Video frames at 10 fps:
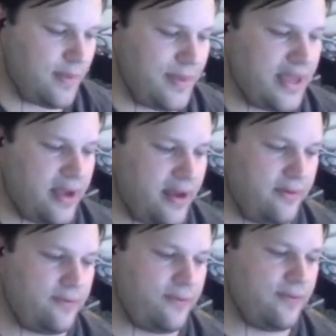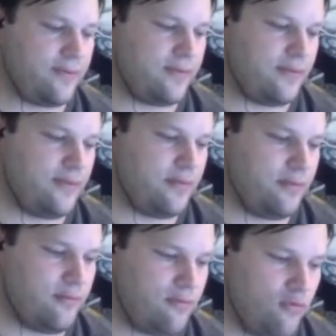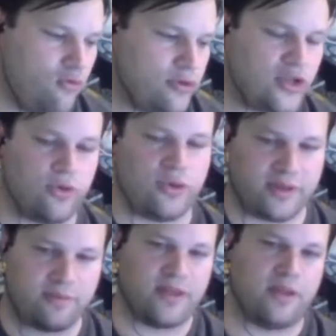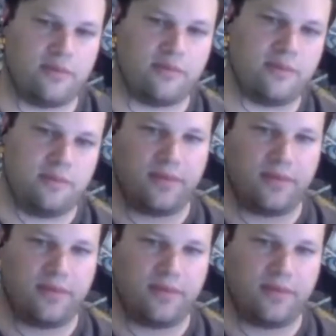have the